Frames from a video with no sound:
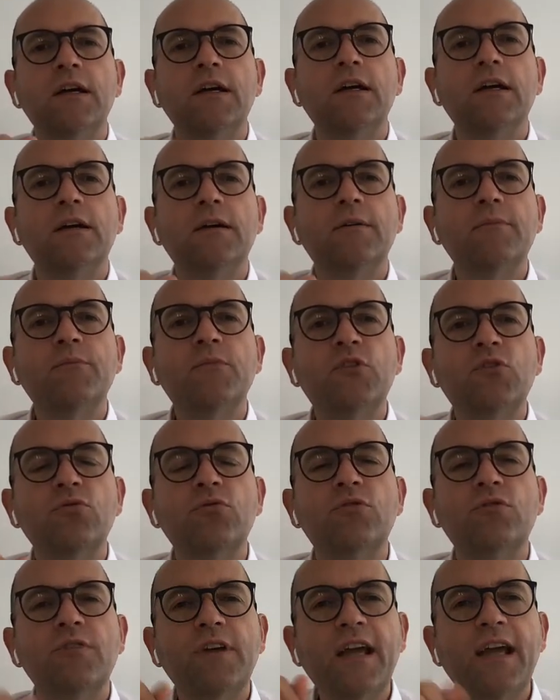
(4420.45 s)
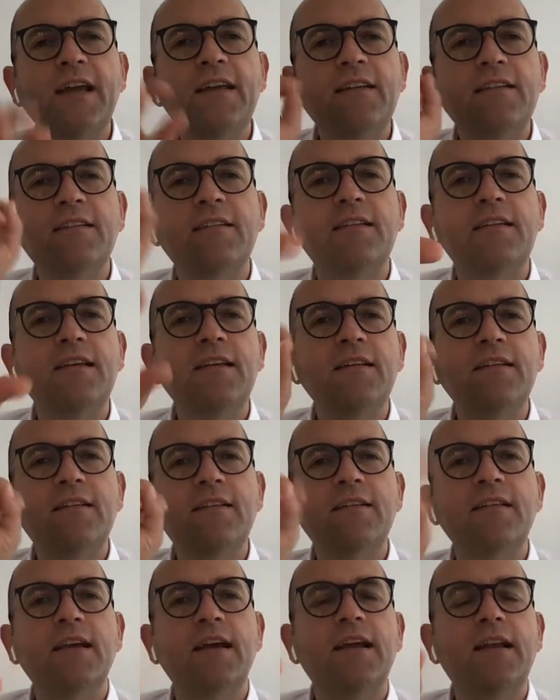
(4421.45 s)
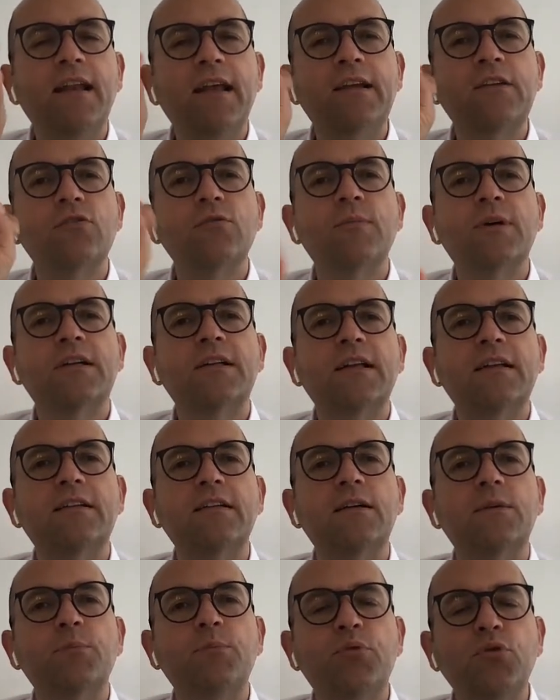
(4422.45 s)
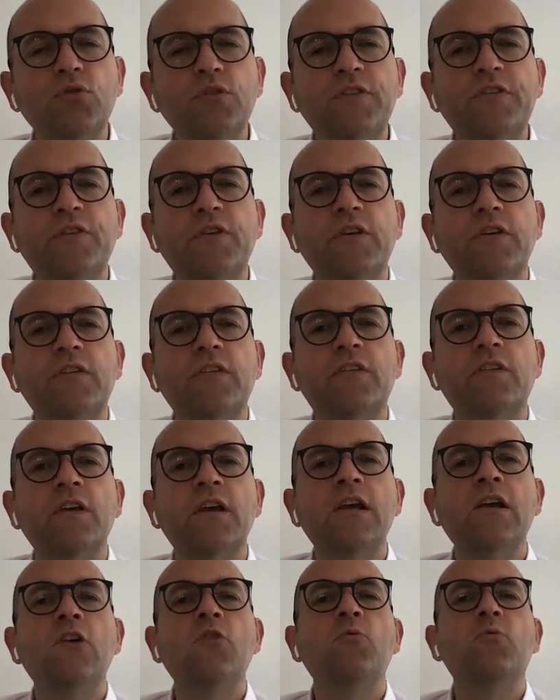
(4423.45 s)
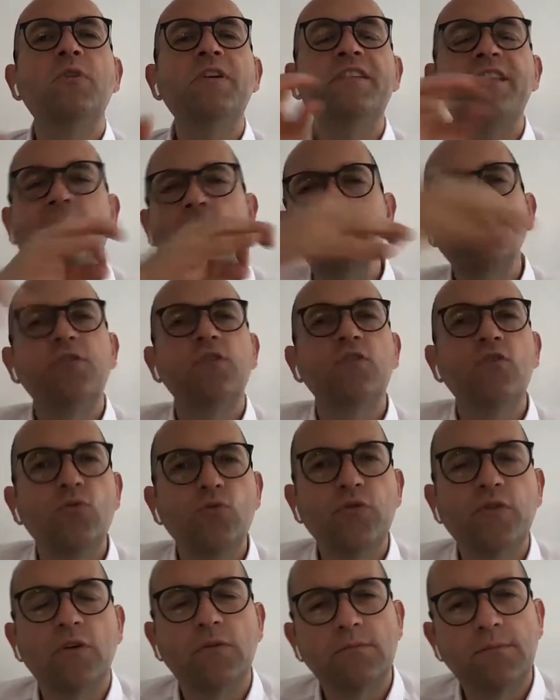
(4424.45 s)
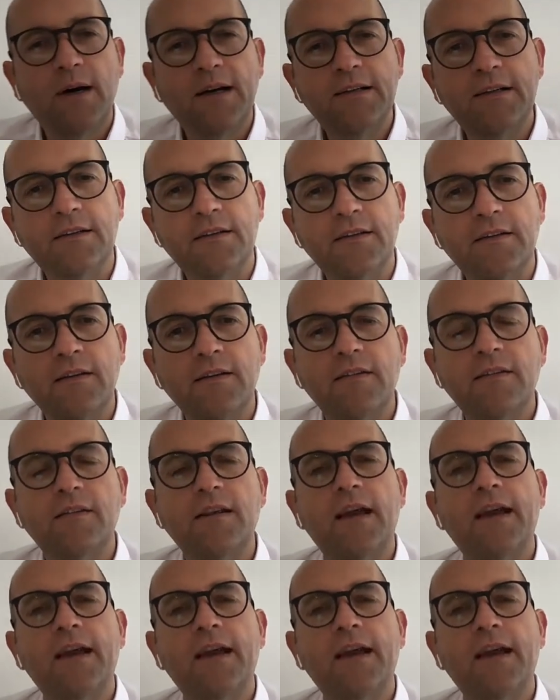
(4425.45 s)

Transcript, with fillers: um, to create these electromagnetic pulses without the use of wires.